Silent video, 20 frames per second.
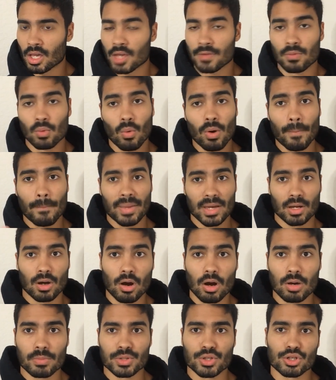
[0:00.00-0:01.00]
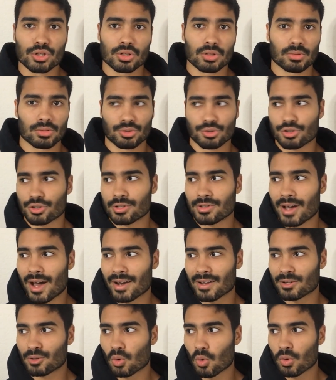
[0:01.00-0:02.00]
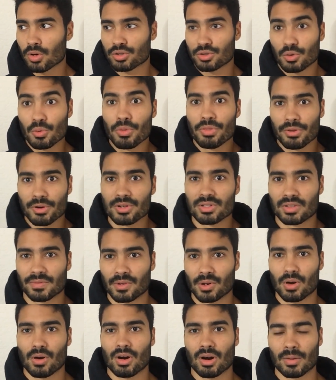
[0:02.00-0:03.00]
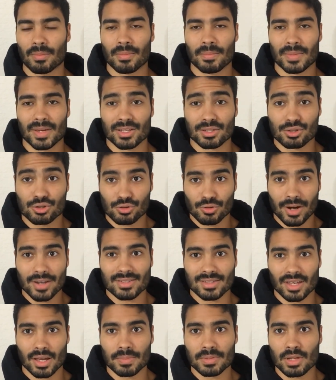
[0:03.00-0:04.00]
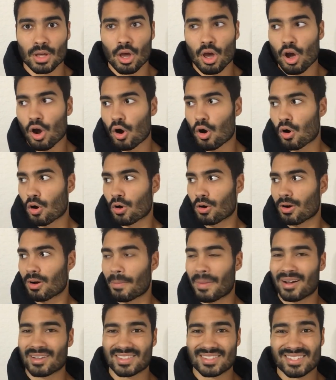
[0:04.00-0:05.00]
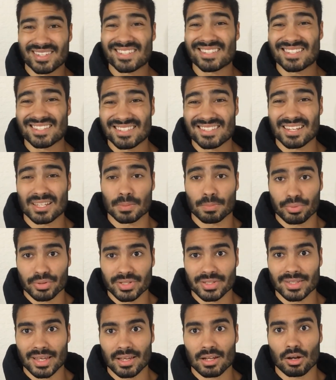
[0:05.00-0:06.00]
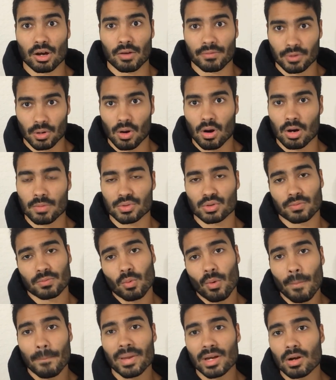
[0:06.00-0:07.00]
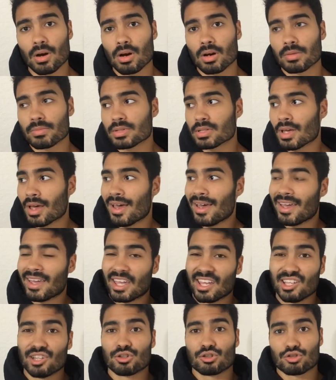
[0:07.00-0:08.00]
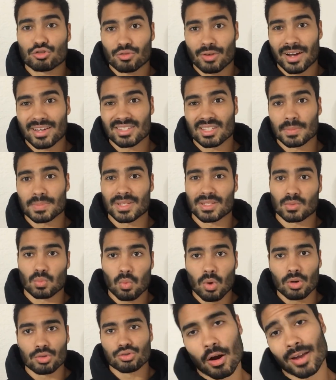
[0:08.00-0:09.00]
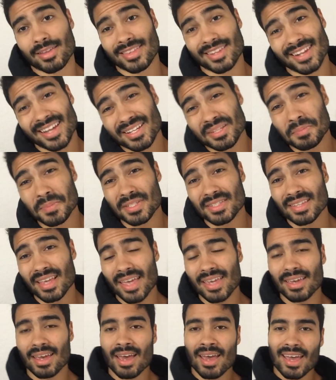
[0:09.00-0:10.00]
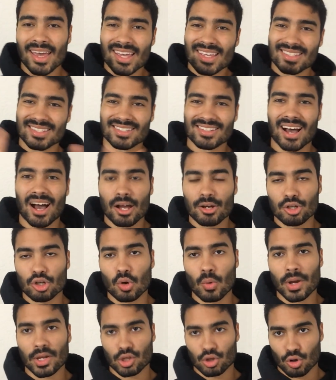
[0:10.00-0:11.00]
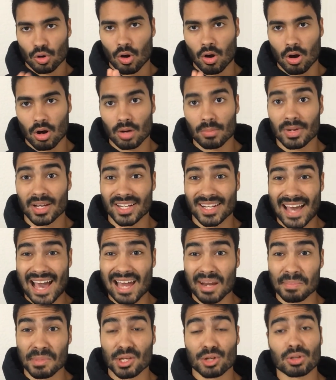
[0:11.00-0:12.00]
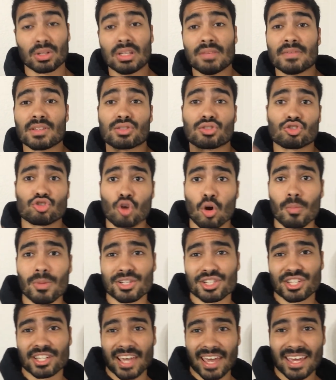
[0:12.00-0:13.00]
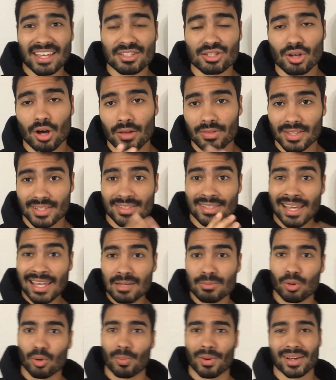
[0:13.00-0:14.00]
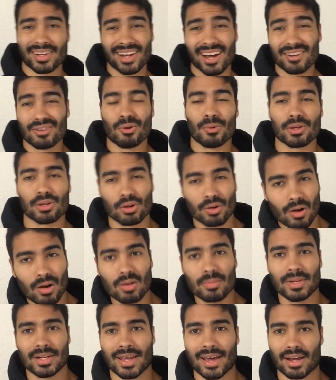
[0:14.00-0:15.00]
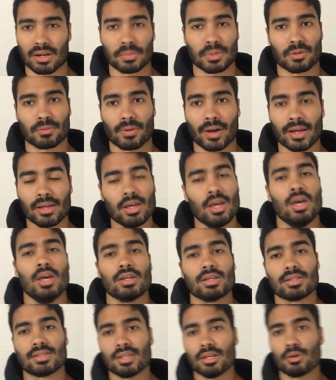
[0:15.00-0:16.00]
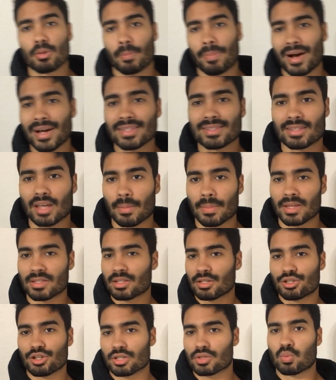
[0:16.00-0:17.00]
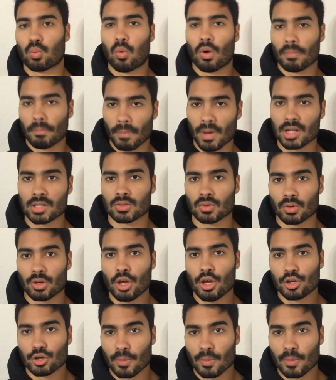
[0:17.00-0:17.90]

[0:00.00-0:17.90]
If you want big arms, you should not ignore 2/3 of your arm, because triceps are about 66% of your arm. So if you want big arms, hit your triceps as well. All right, the next mistake is not knowing your arm anatomy. You're leaving so much gains on the table by not knowing your arm anatomy, right? You see, your bicep isn't just one muscle.